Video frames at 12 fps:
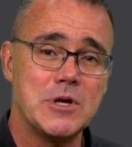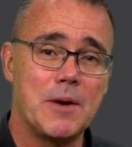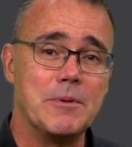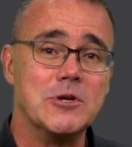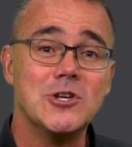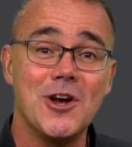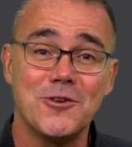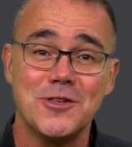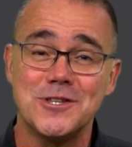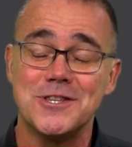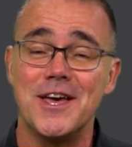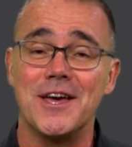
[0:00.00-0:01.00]
up and share
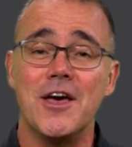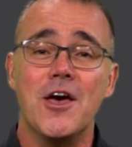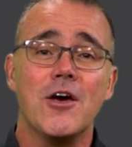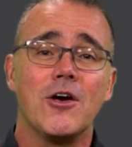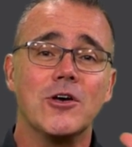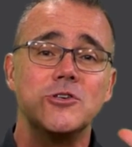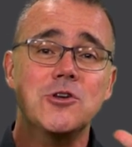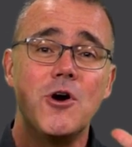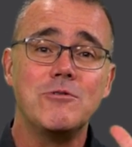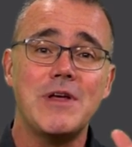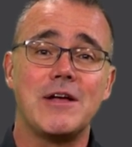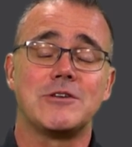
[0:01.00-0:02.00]
this thing, because no
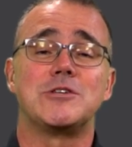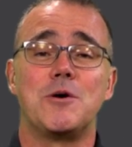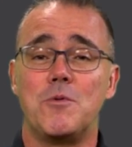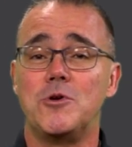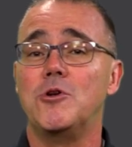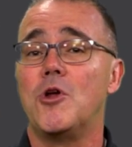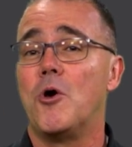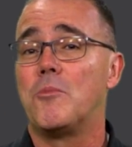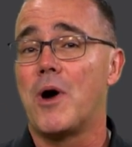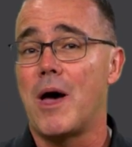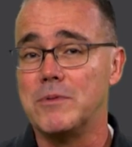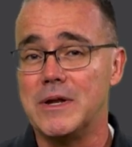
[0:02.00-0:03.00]
doubt someone you know
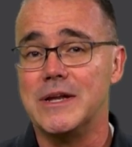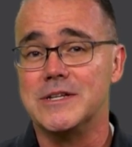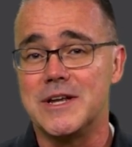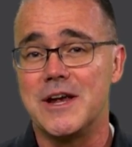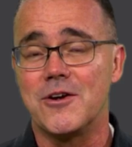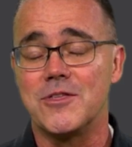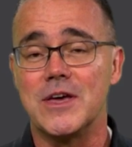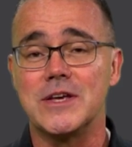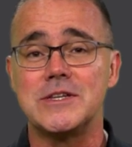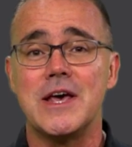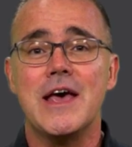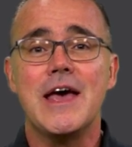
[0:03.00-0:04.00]
probably needs to hear this.